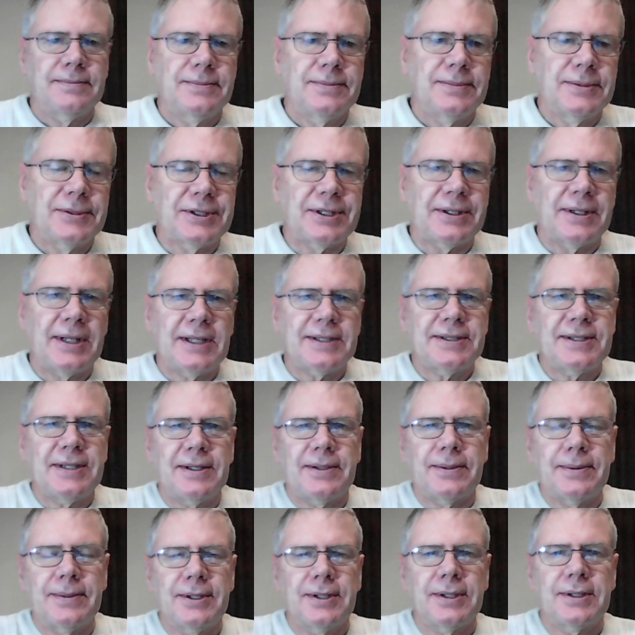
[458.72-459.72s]
So that's how
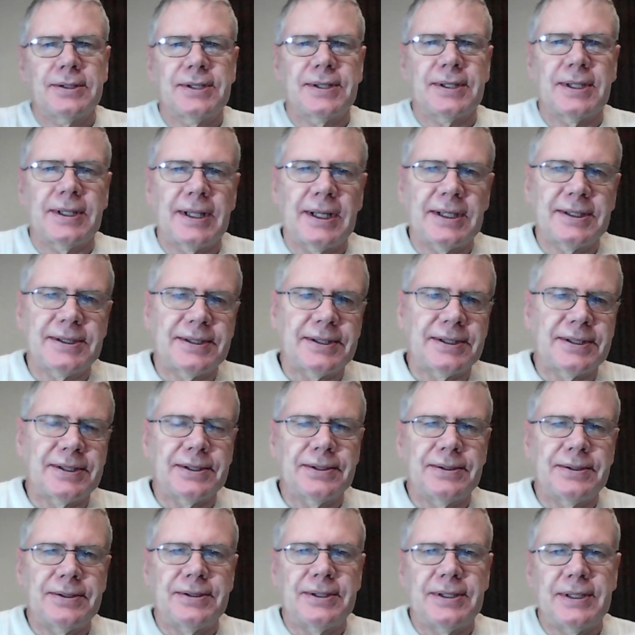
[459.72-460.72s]
it works, and that's the
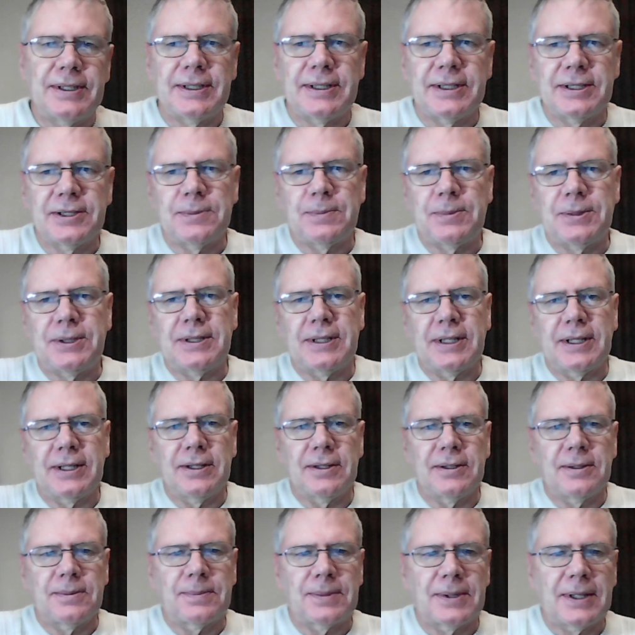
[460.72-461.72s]
solution to this
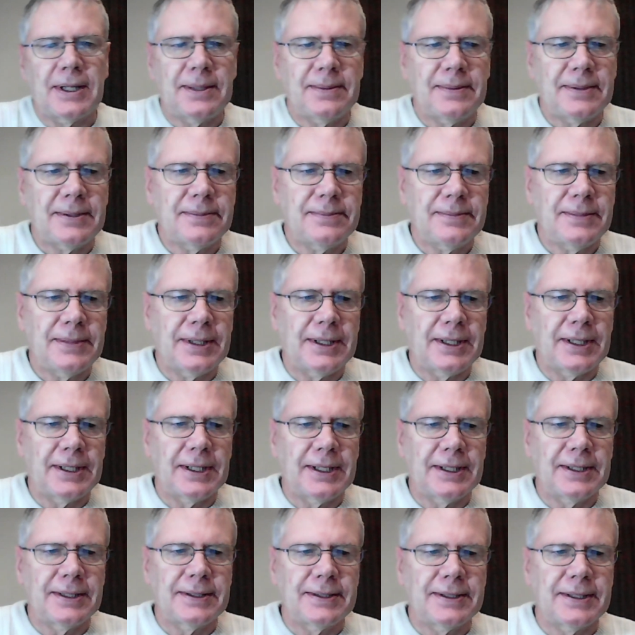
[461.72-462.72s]
particular problem,
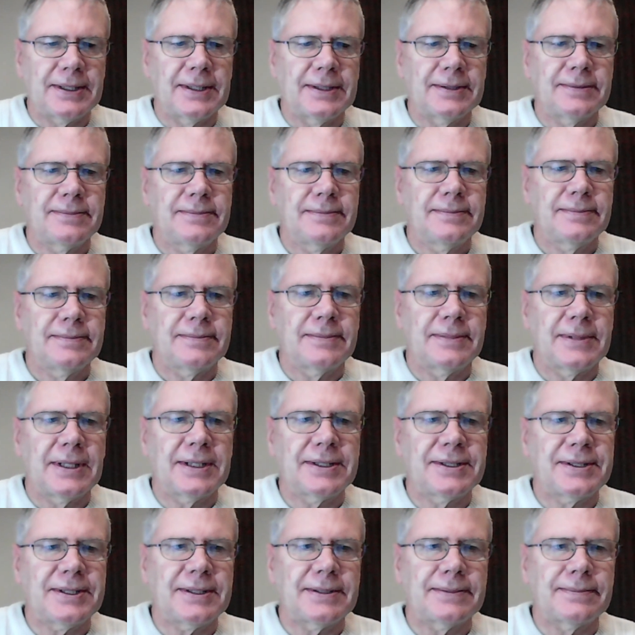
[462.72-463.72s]
and
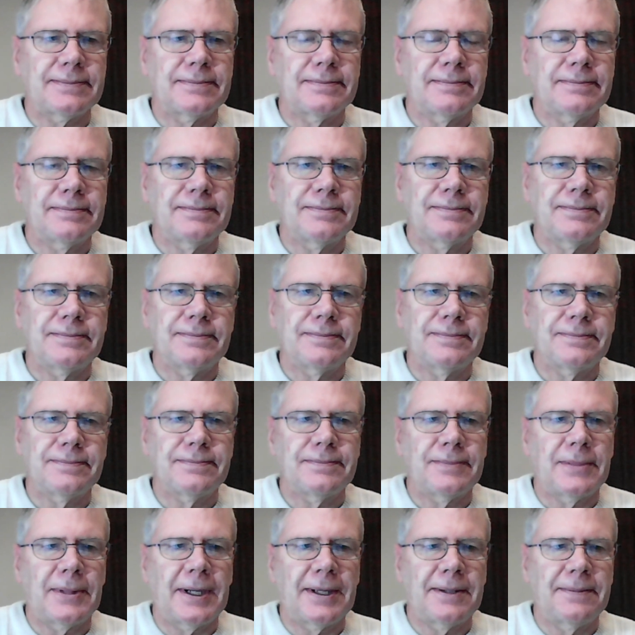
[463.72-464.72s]
that's it.
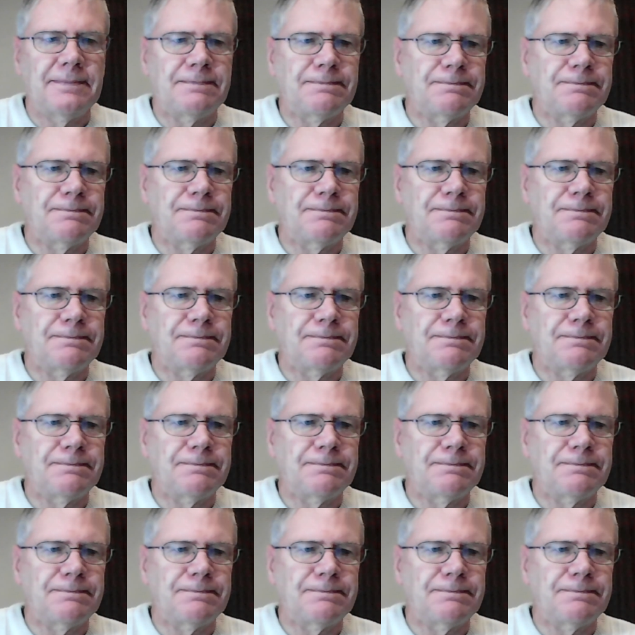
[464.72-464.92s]
Bye.